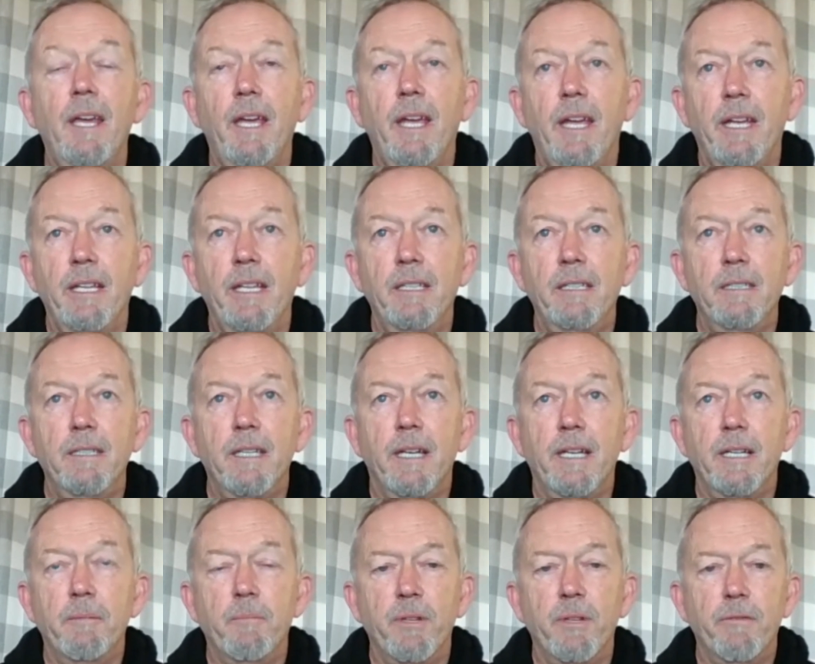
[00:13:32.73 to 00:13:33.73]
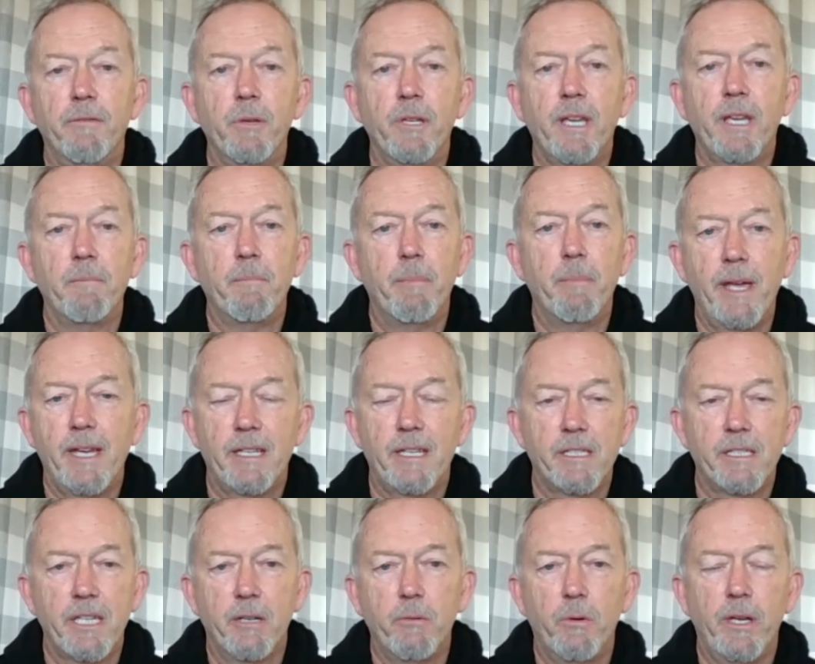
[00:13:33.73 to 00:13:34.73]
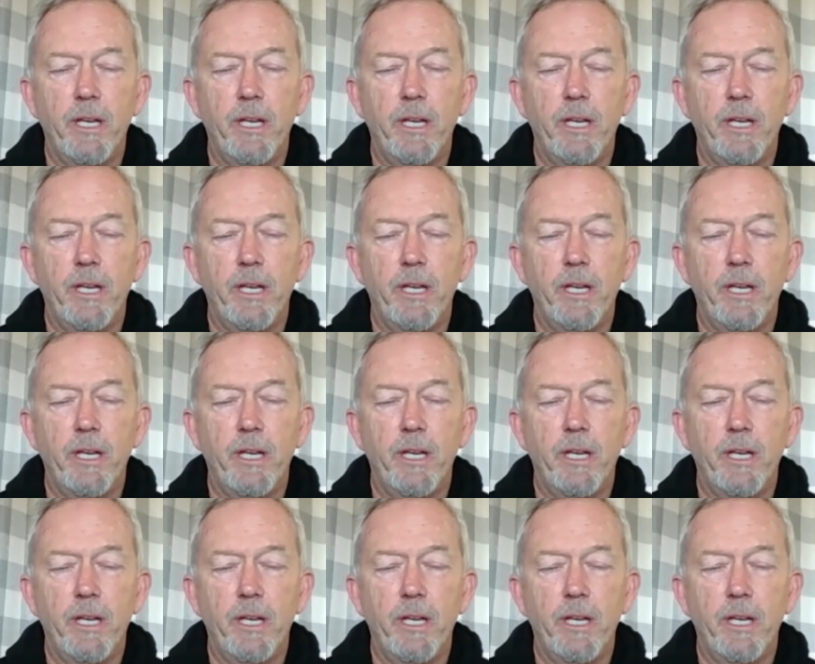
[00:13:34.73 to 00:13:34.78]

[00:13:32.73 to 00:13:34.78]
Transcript: And if we come back and say, well,